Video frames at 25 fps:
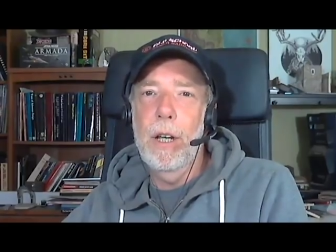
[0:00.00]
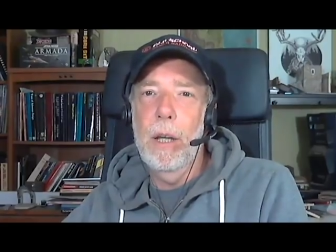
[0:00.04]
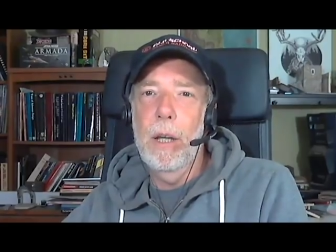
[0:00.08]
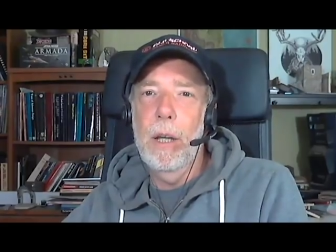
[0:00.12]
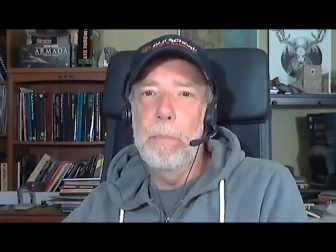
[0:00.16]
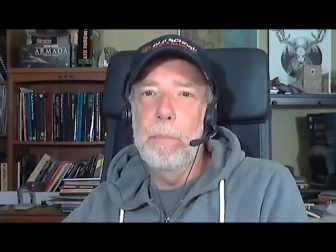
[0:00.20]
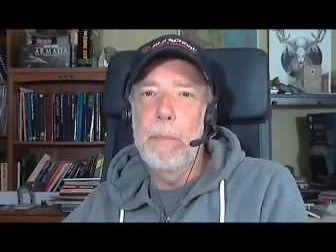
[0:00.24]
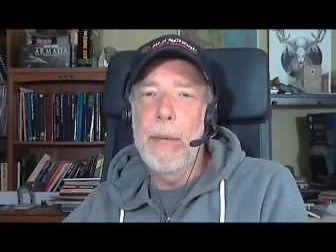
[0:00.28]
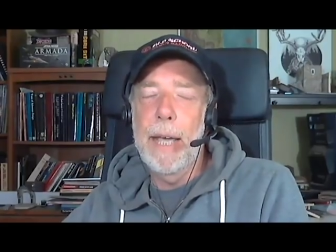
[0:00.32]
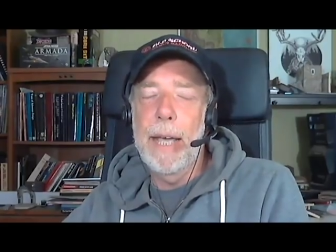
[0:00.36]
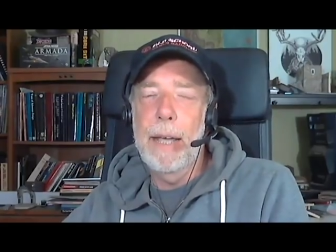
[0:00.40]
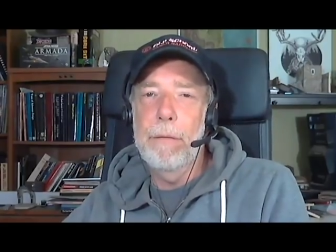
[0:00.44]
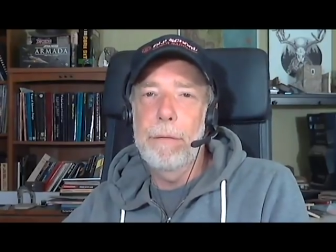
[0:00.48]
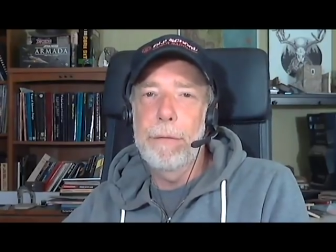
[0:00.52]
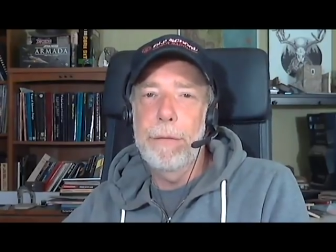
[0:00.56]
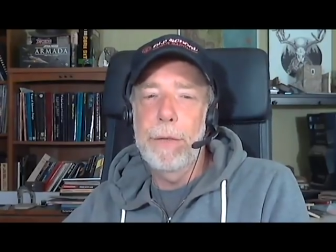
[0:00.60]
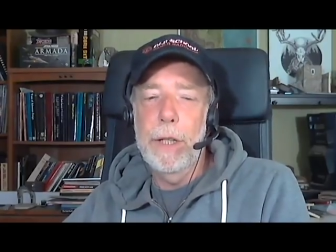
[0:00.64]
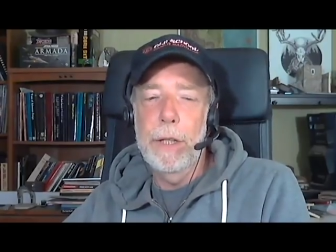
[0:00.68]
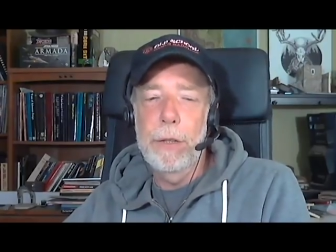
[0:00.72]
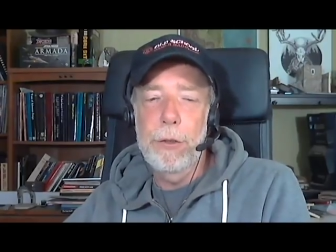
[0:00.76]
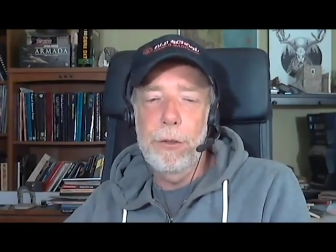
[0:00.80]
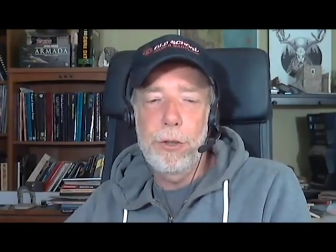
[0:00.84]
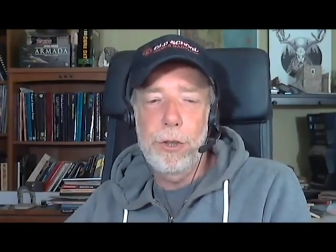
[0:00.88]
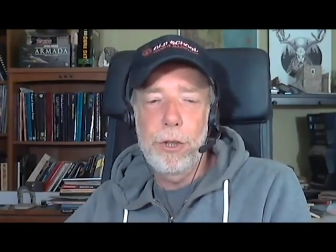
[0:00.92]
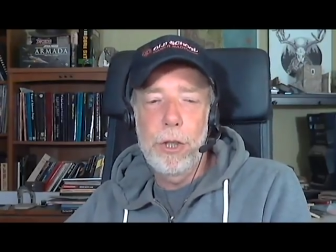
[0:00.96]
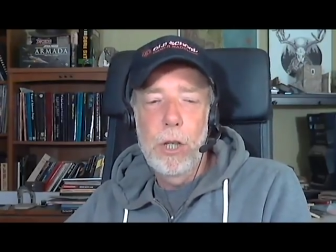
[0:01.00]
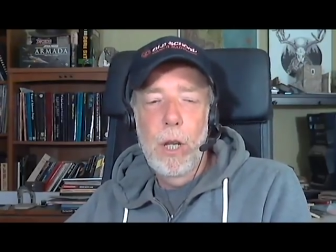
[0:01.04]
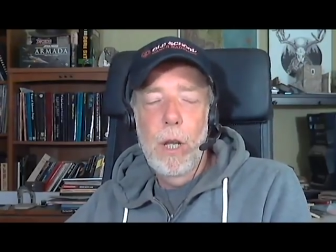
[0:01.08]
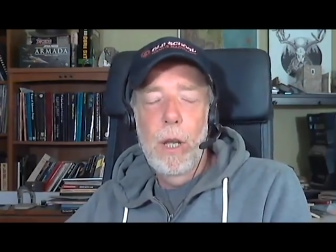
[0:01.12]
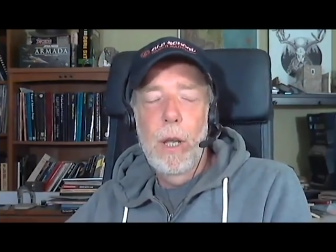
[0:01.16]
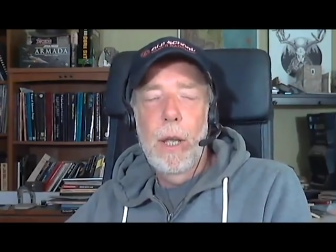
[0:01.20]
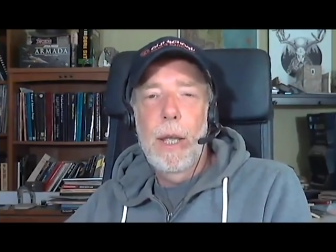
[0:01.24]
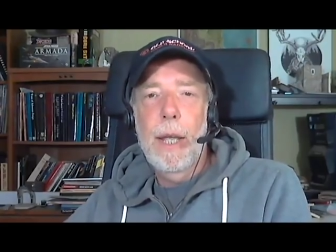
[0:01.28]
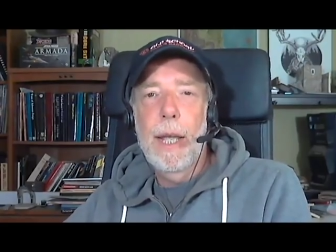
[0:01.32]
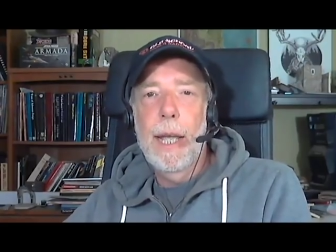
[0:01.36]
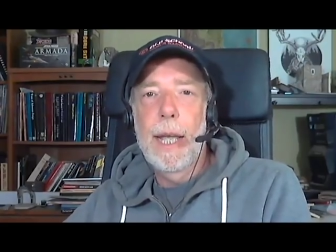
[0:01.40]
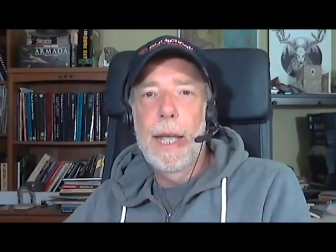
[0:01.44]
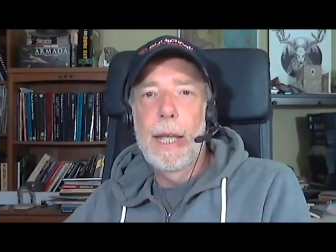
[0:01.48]
I'm Matt Finch,
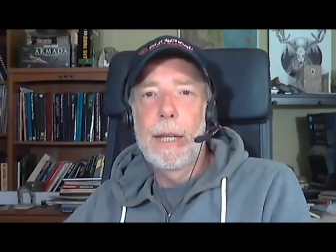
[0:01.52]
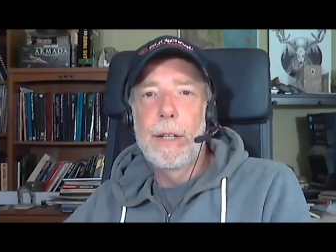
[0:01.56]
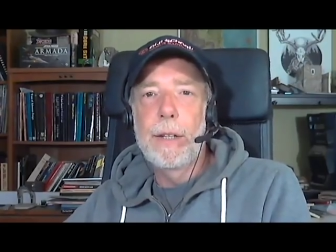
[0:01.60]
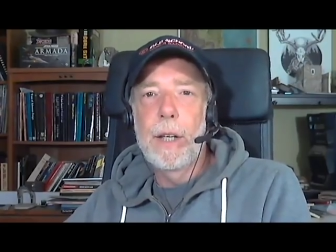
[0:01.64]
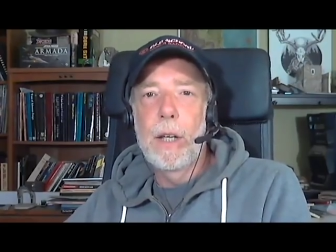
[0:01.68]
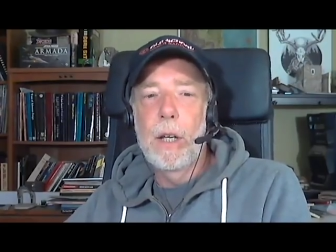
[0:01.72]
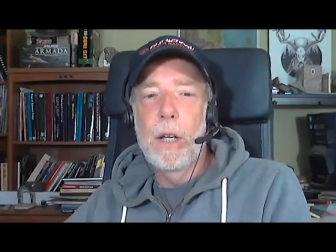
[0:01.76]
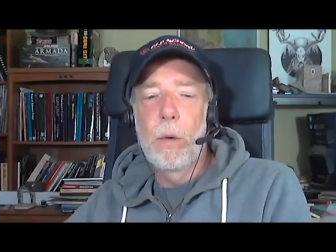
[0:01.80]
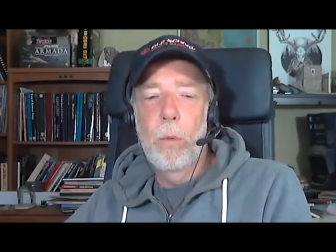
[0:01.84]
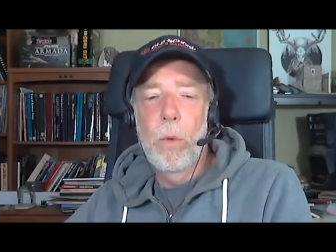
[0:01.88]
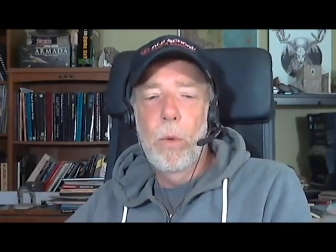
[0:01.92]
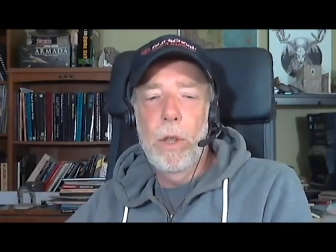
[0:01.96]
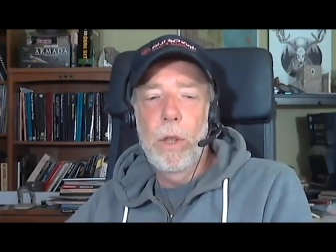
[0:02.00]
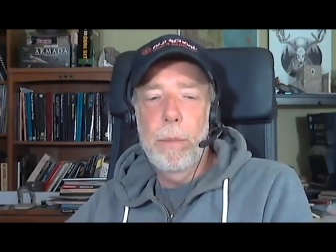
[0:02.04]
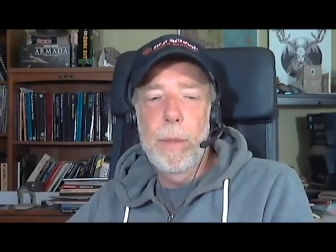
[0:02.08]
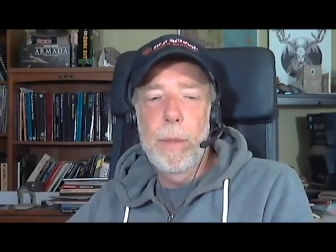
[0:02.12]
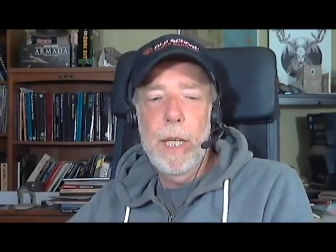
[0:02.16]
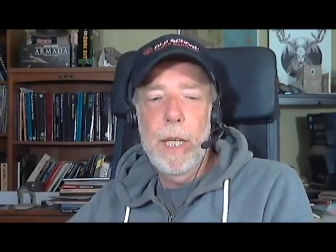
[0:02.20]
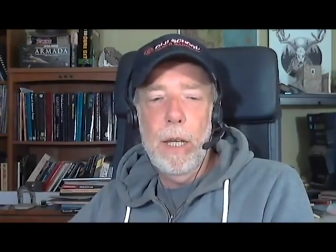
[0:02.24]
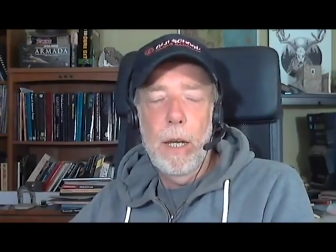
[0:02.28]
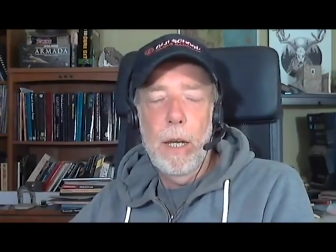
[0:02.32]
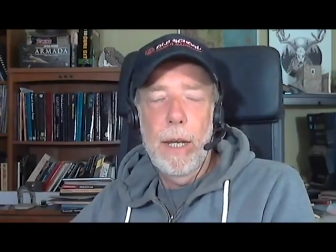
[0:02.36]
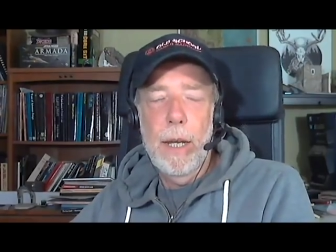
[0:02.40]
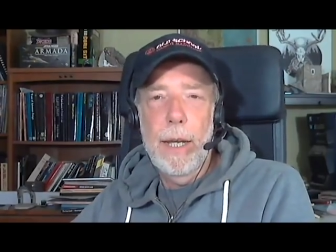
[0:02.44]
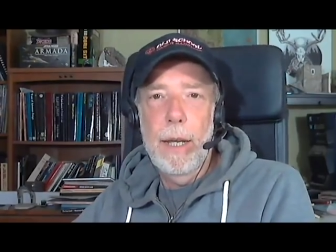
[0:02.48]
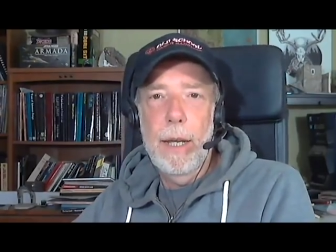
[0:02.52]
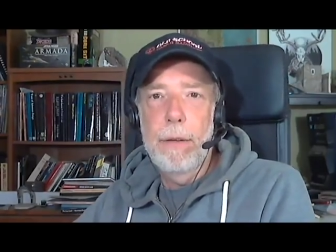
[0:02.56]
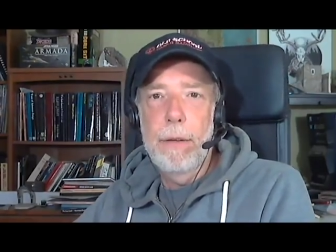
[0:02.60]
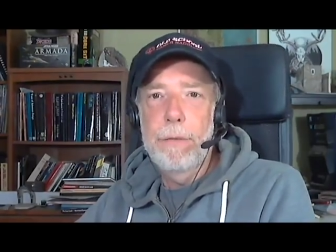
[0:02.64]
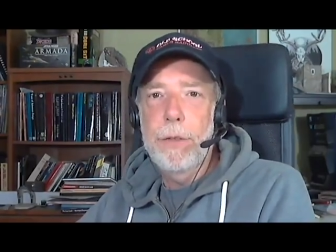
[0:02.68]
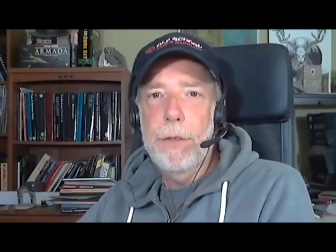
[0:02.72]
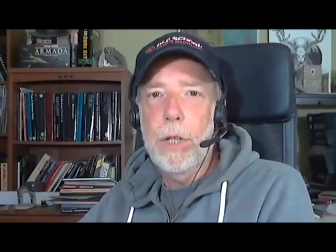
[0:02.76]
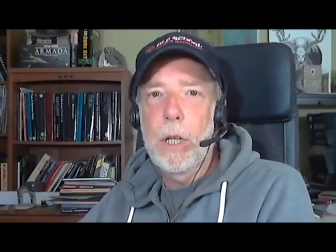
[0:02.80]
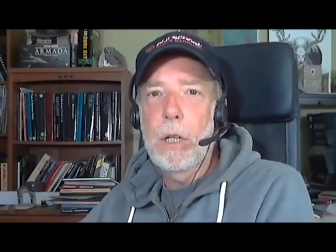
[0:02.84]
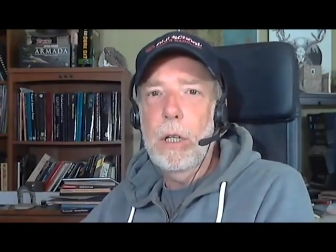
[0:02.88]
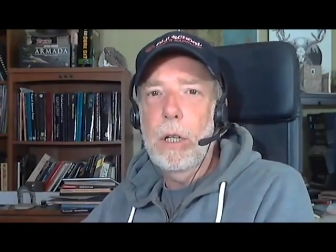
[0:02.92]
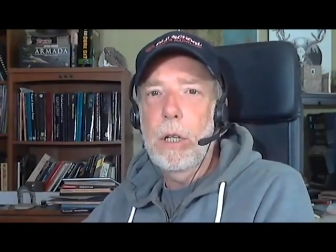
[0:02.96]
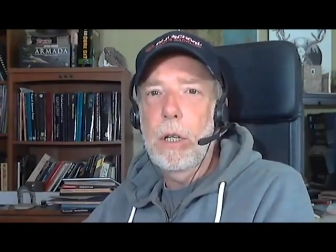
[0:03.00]
and uh, with me I
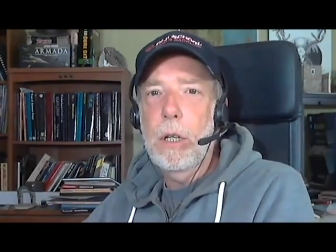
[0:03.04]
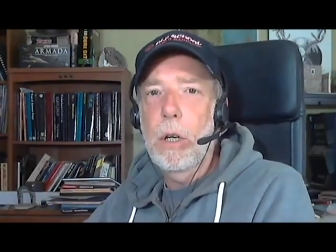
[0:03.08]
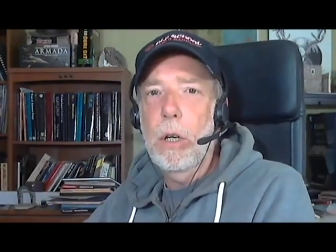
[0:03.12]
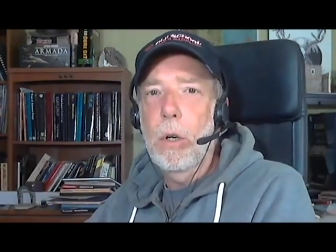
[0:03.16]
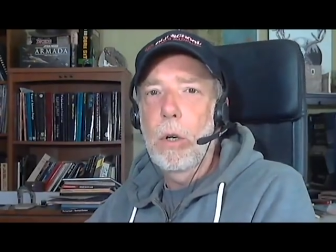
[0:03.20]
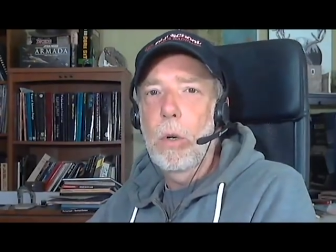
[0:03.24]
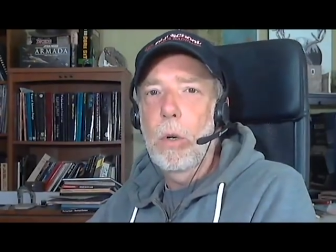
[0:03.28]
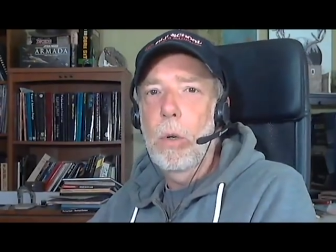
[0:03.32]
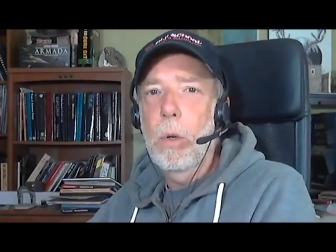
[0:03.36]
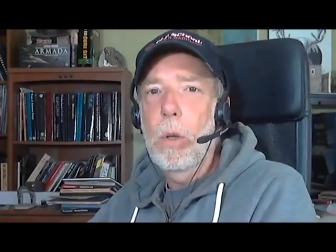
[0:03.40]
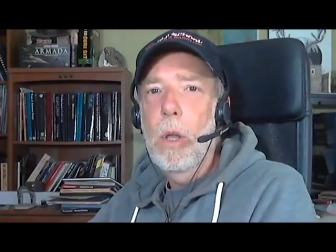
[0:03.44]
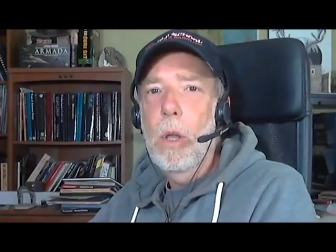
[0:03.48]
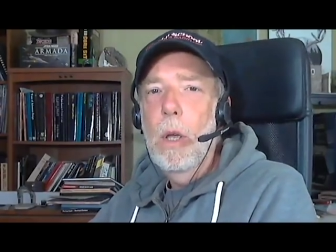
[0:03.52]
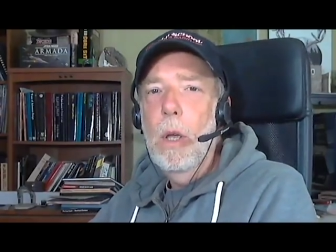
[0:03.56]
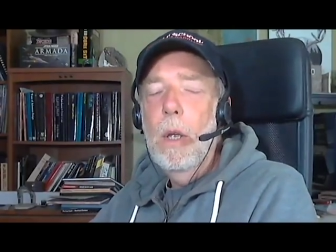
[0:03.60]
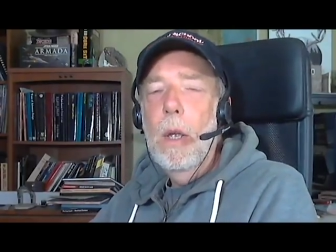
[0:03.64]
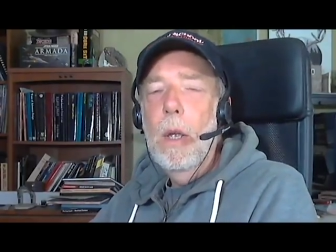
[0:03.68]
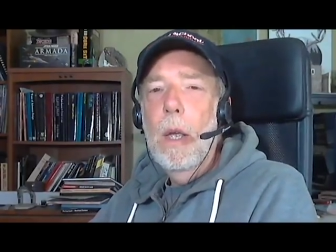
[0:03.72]
have Doug Cole,